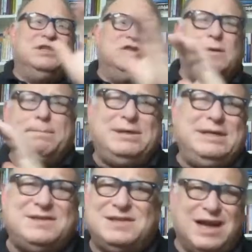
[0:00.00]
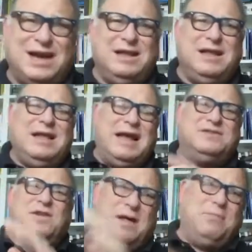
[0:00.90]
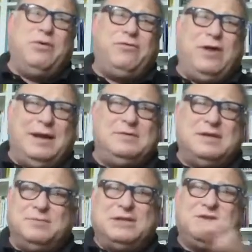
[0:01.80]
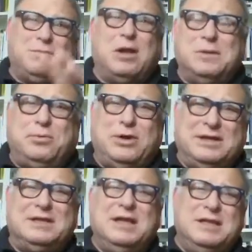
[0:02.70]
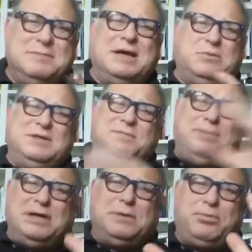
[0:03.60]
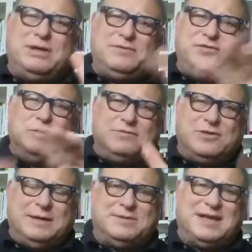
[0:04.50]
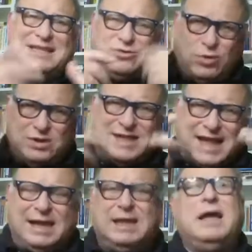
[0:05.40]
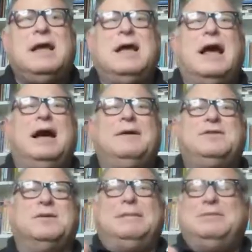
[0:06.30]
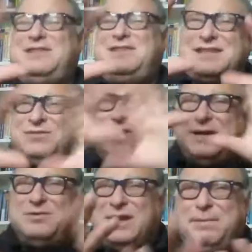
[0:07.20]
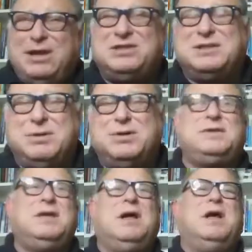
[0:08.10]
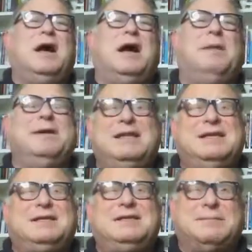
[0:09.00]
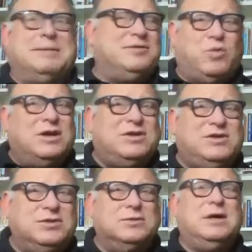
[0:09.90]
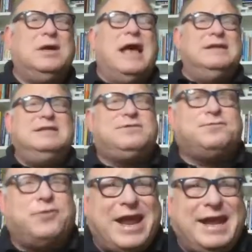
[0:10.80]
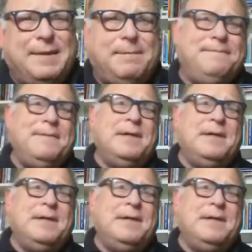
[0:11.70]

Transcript: the European style has a lot more frames and much smaller print. The American one is bigger print, fewer frames. I lean towards that. So maybe 6 frames on a page the most, but it's sometimes 1 or 2. And each frame